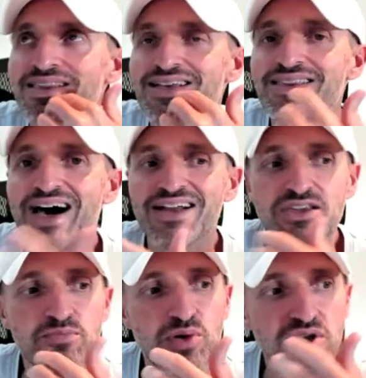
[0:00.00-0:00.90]
to not
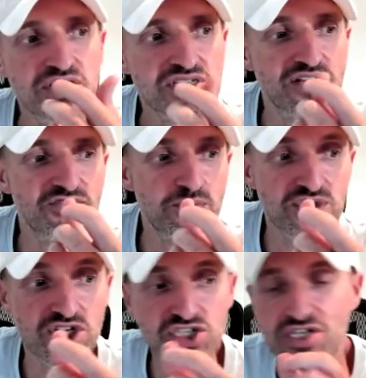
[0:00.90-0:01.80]
to put yourself in a
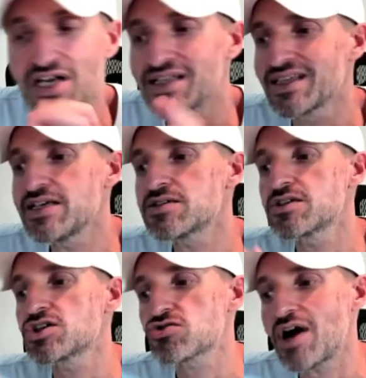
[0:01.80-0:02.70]
position, at least
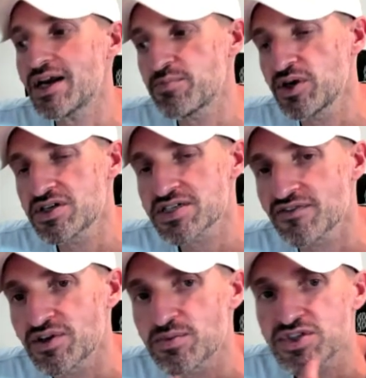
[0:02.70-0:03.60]
to try to put
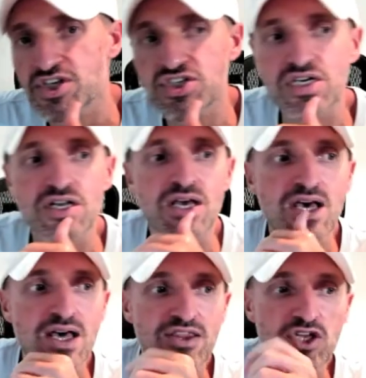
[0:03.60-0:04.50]
yourself in a position
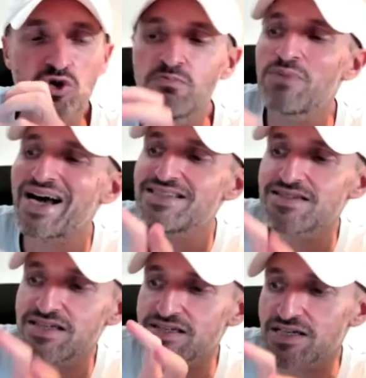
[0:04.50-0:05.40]
that you might see